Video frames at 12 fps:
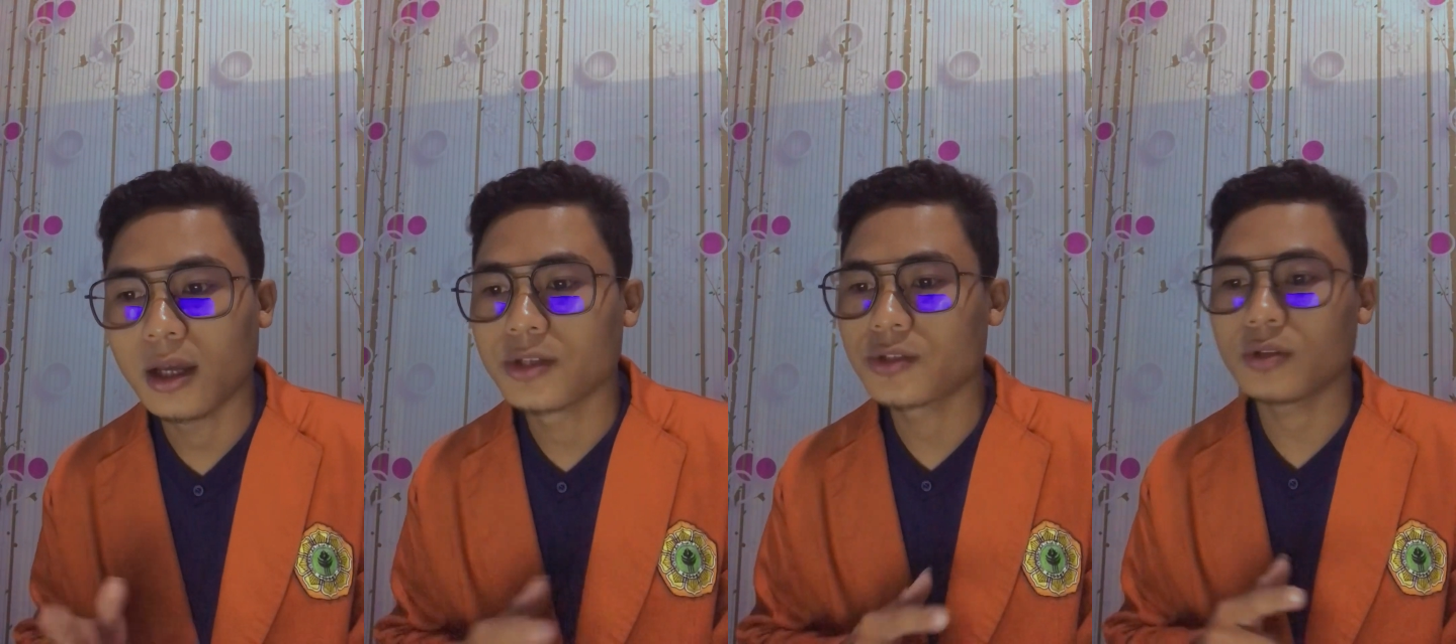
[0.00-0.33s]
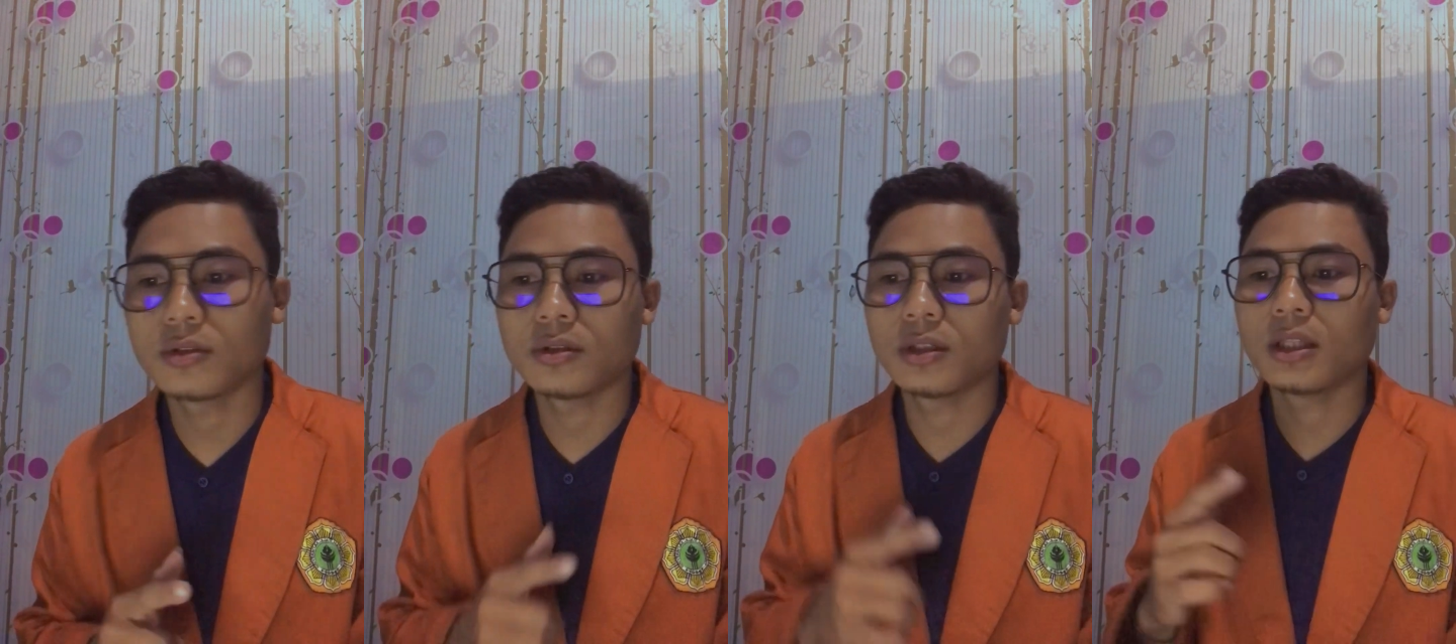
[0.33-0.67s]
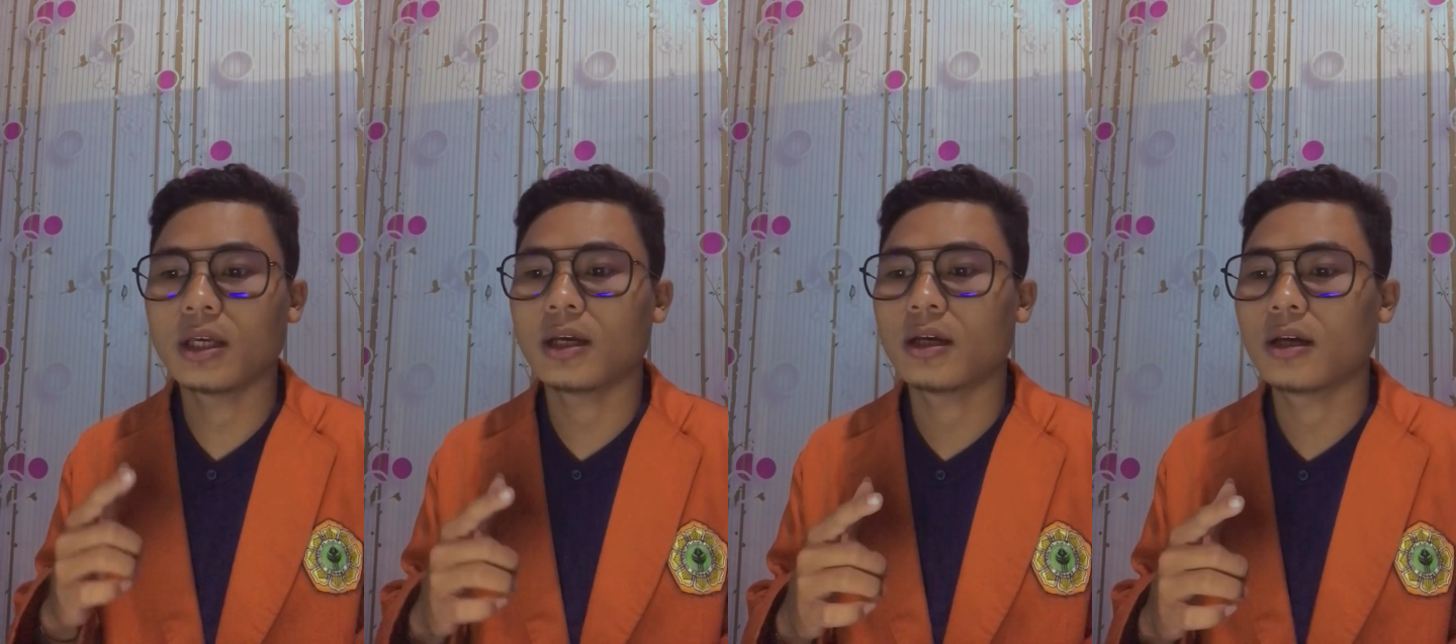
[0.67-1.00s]
So
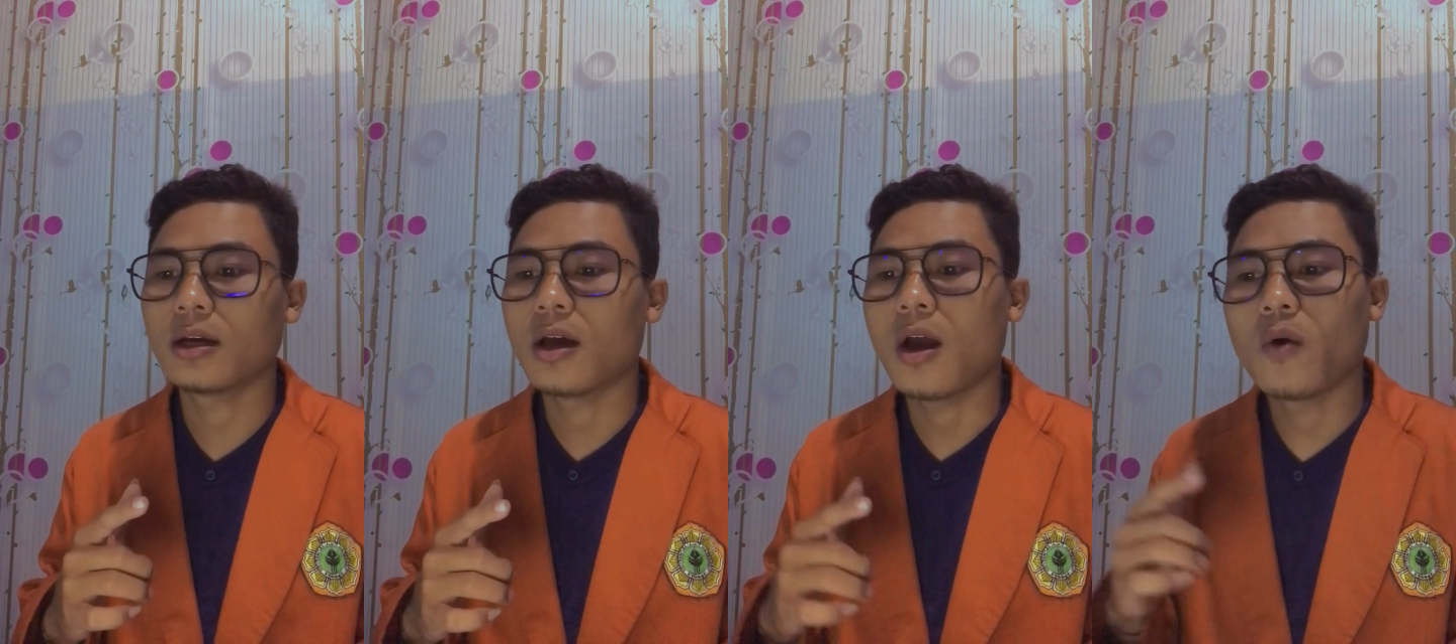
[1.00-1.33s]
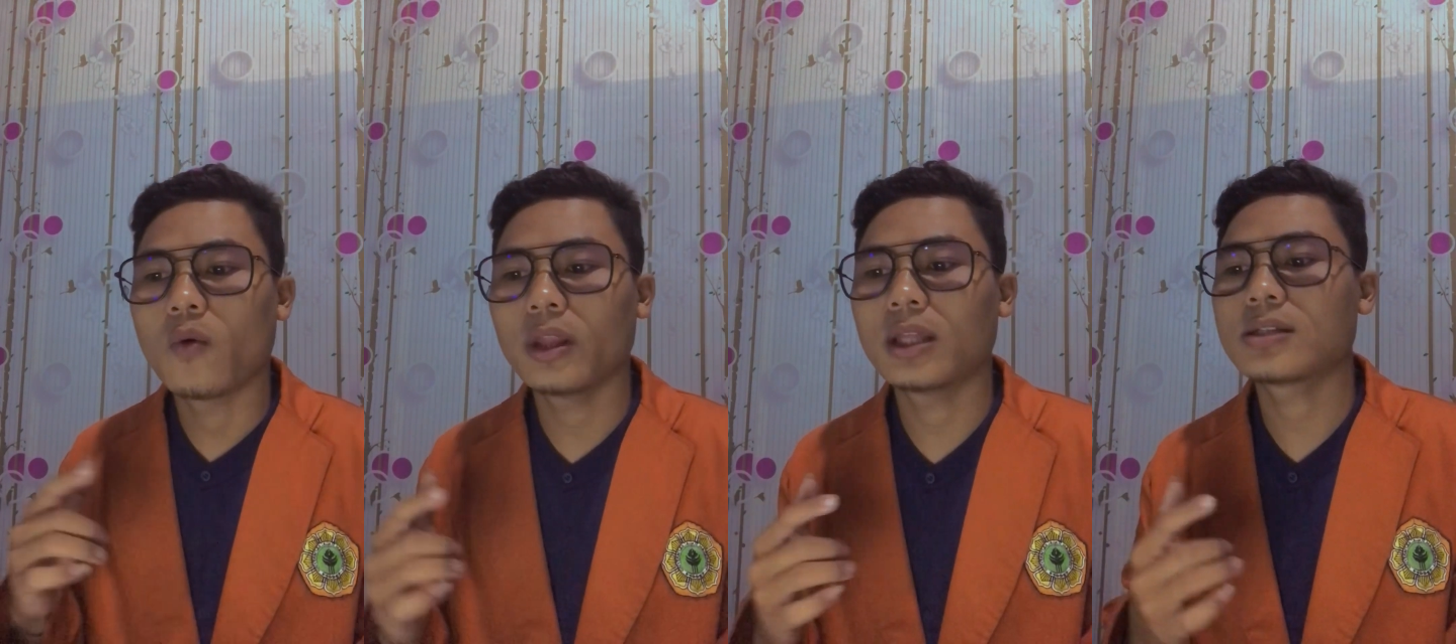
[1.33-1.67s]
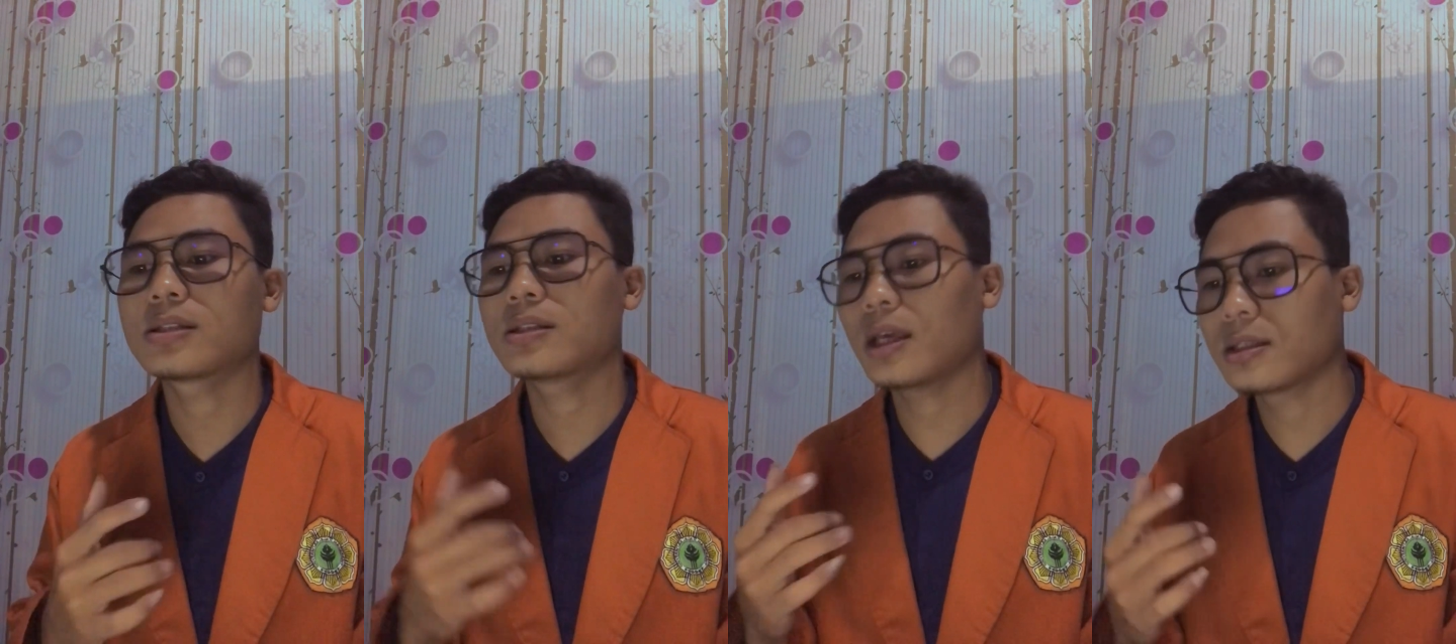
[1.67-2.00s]
that with a
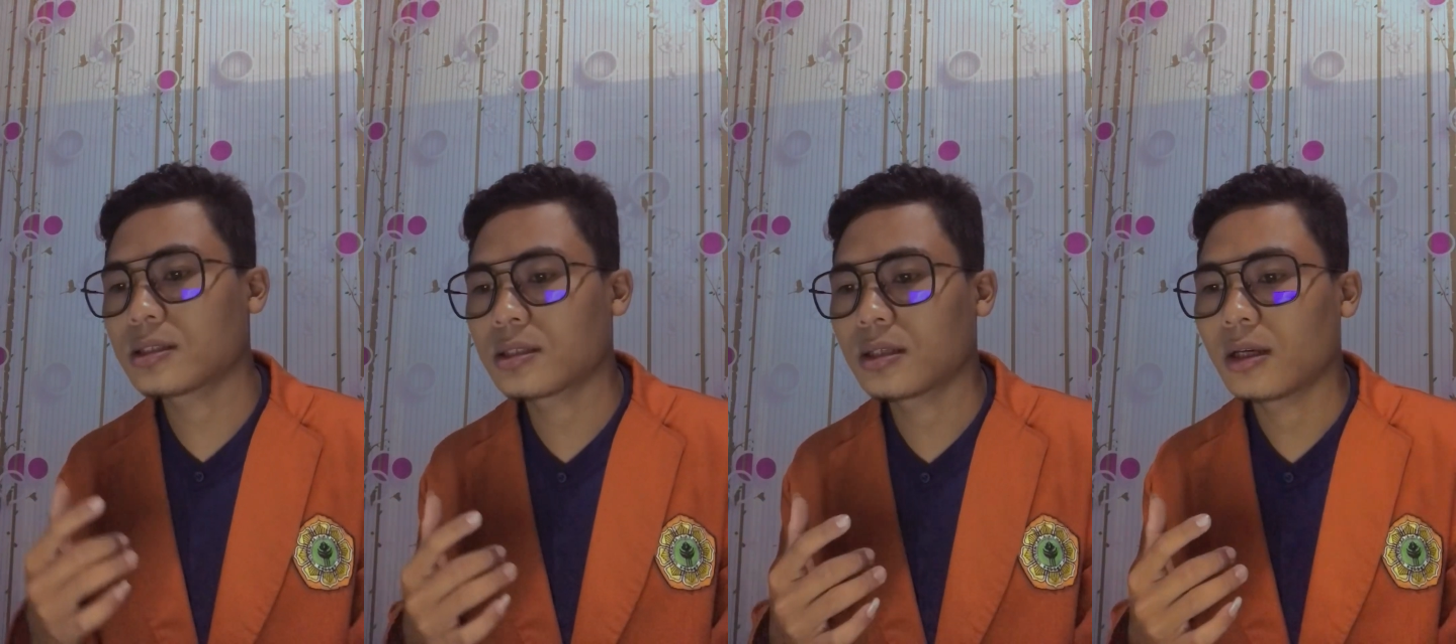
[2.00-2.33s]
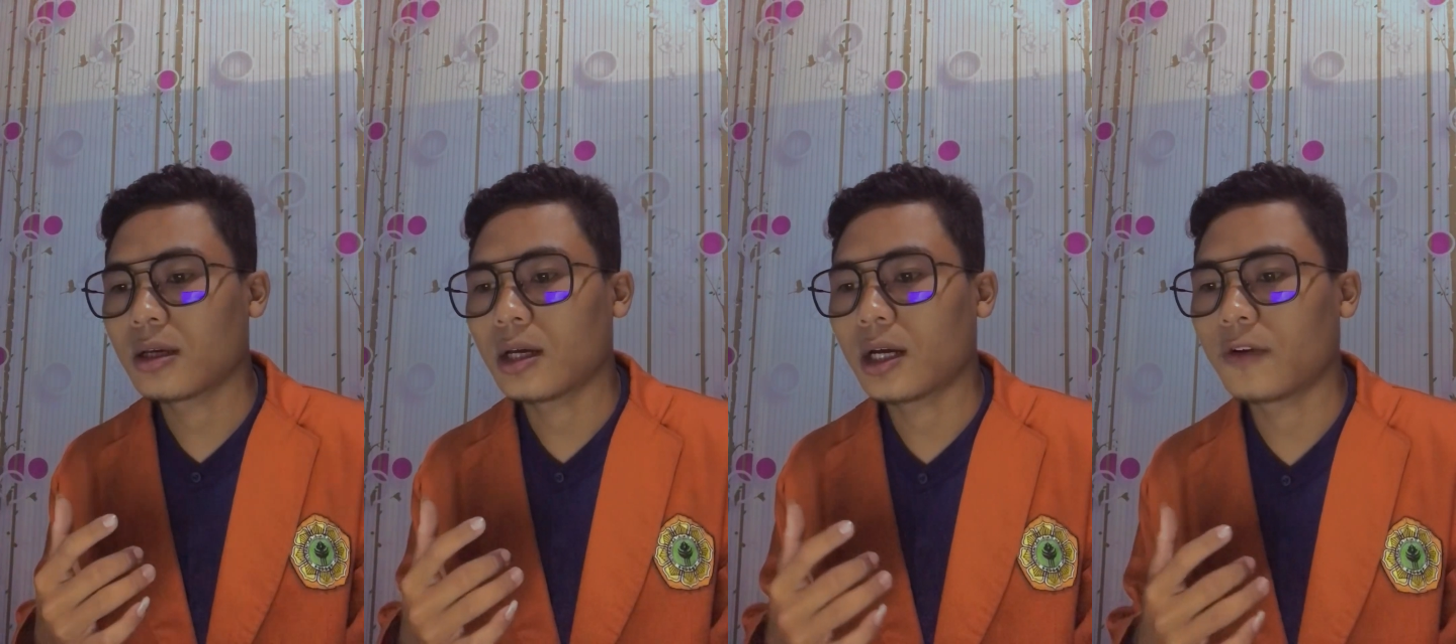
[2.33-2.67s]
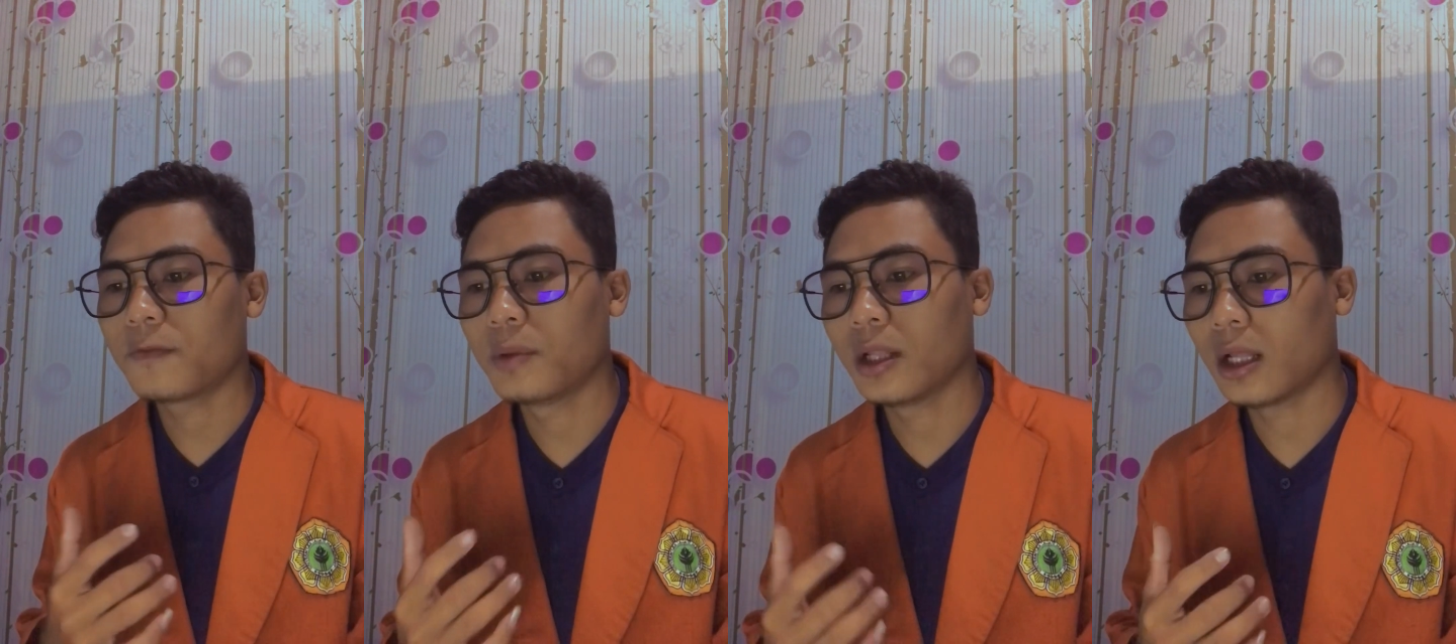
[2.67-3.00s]
sense
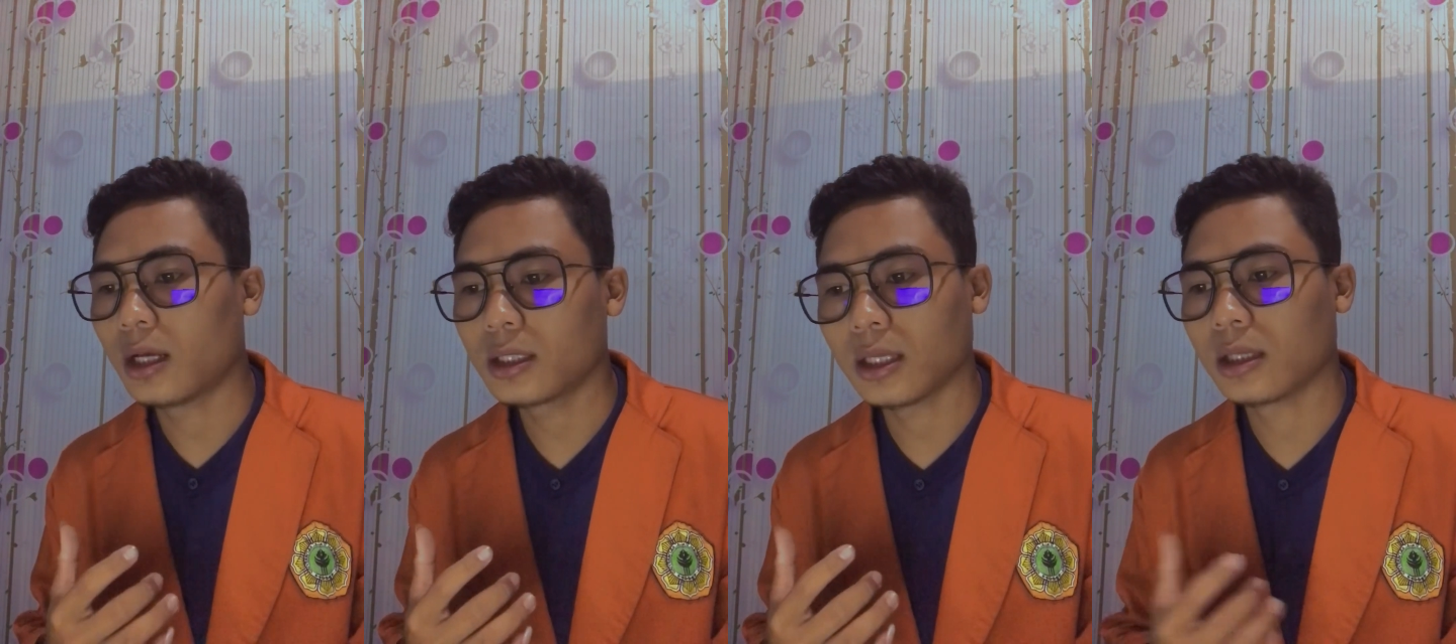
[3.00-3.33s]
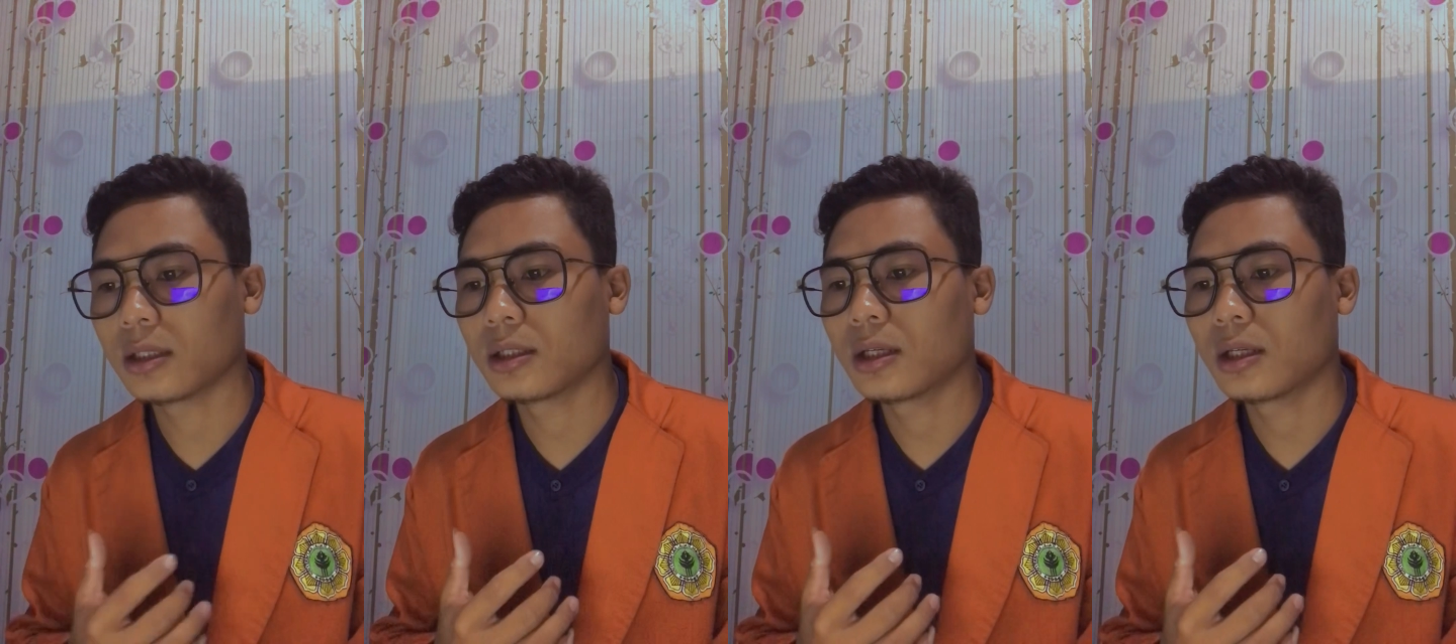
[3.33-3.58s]
of belonging